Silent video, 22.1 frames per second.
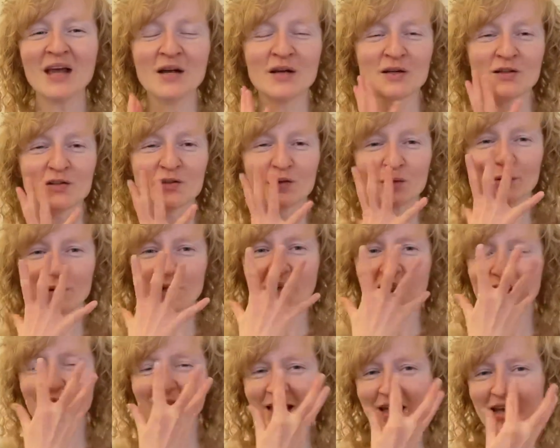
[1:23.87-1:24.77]
So
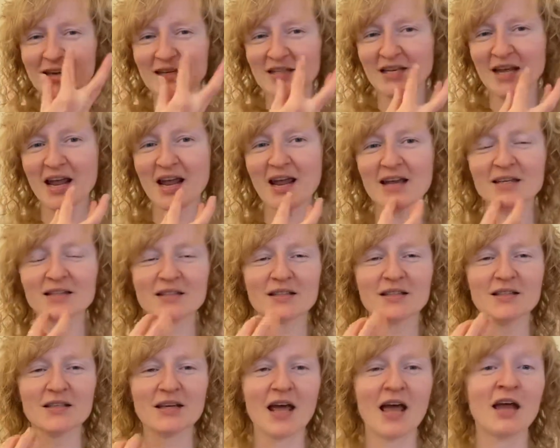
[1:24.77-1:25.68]
letting that
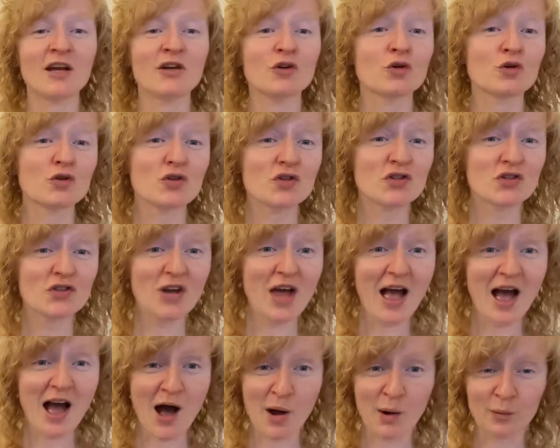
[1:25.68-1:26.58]
taste and your
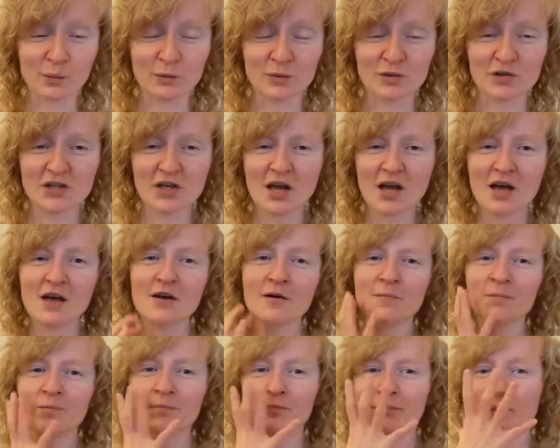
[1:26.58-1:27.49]
sound
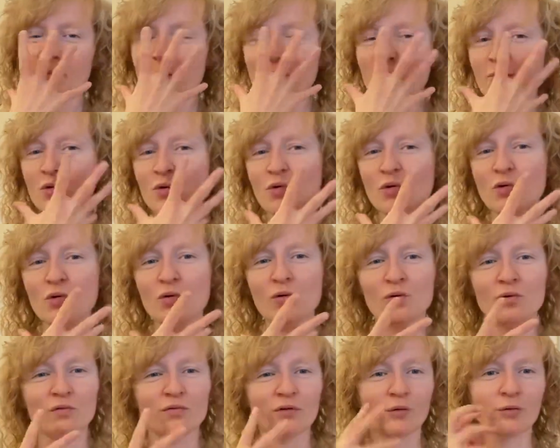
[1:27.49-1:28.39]

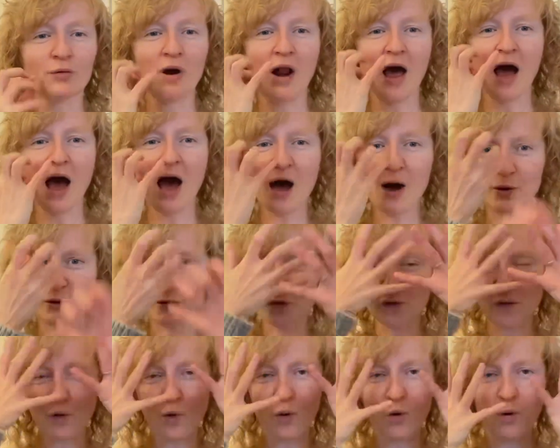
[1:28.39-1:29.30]
move
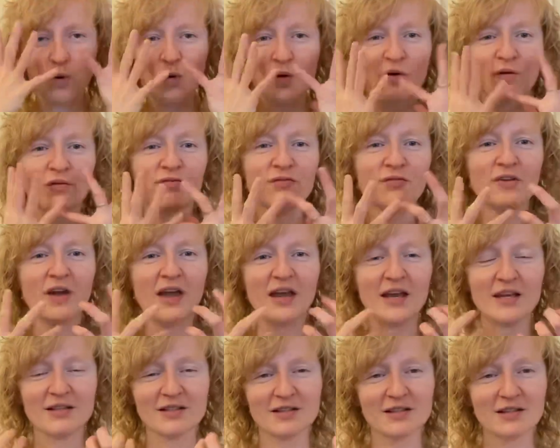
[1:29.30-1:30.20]
around the whole
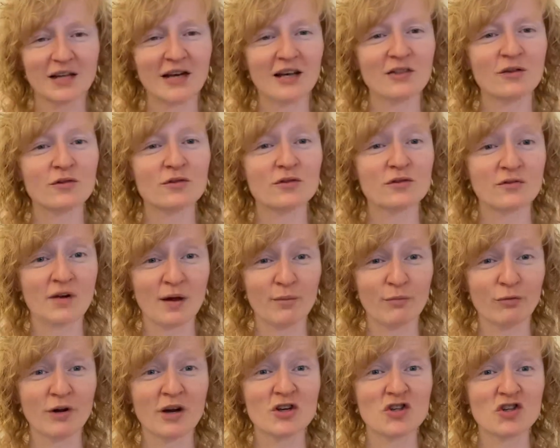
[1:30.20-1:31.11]
face, letting those
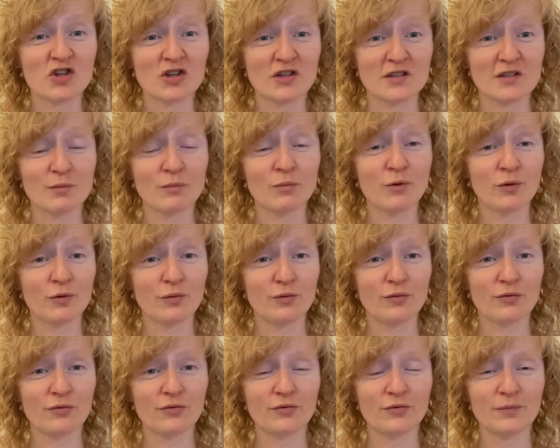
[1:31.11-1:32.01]
vibrations
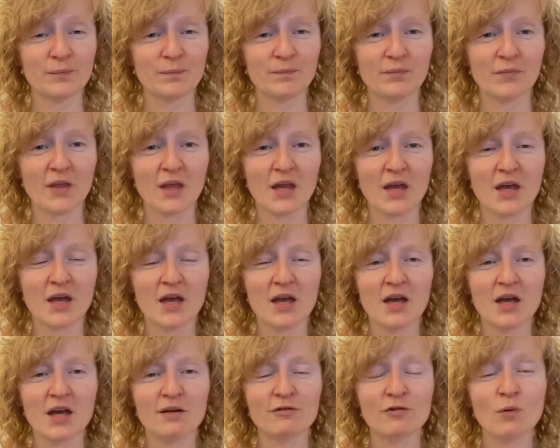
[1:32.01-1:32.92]
move.
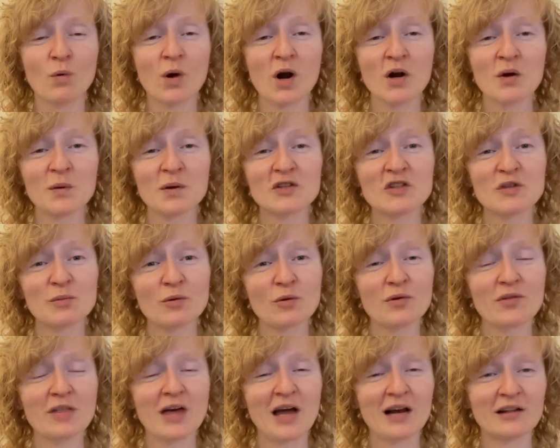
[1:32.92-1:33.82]
If you want to
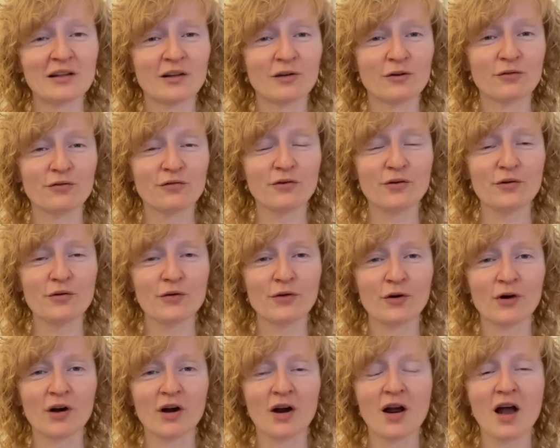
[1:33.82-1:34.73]
explore that a little
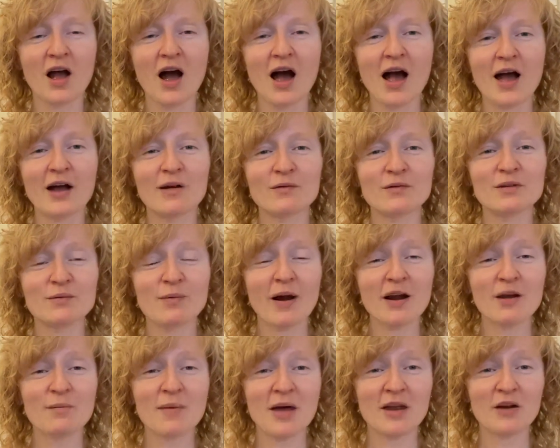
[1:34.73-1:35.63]
further, I would
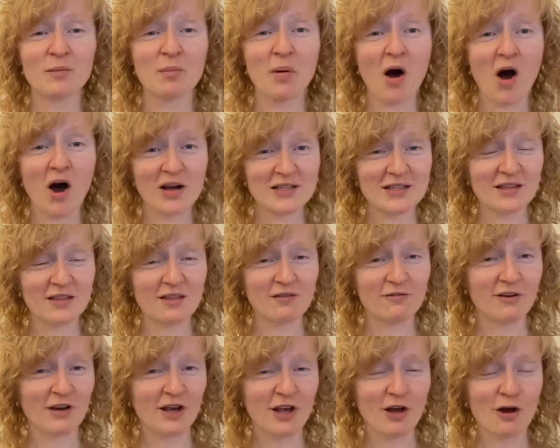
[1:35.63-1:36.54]
recommend pausing the
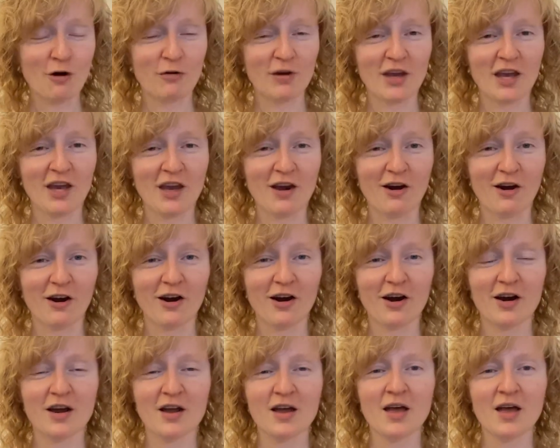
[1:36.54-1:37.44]
video here
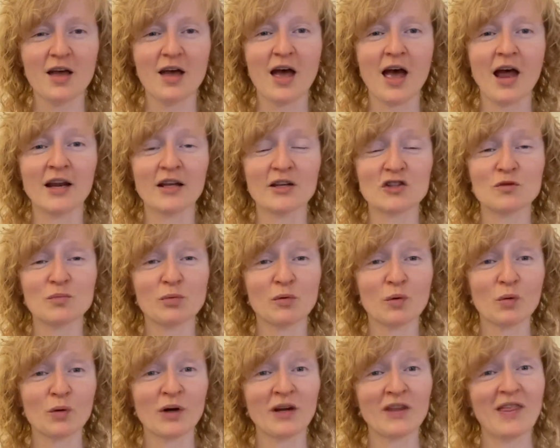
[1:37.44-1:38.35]
and
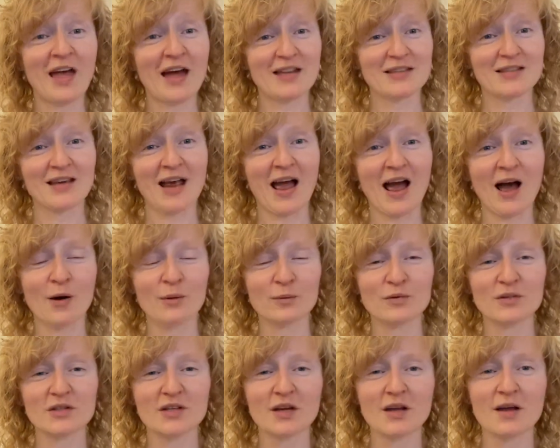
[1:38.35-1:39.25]
exploring that
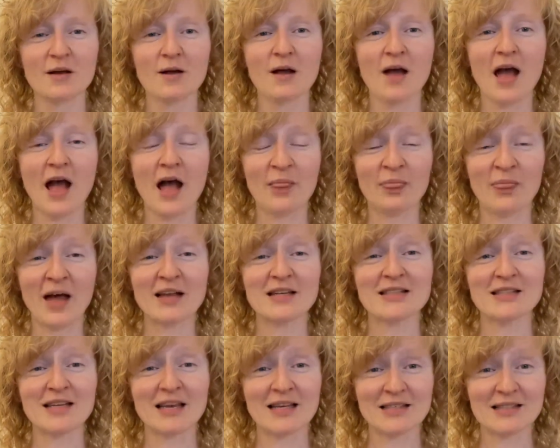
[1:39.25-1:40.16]
sound and
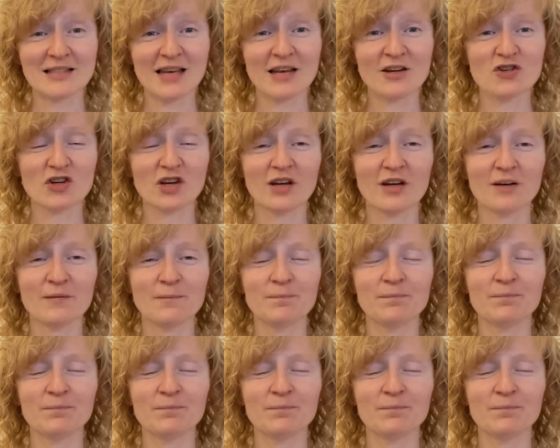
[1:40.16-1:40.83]
that sensation.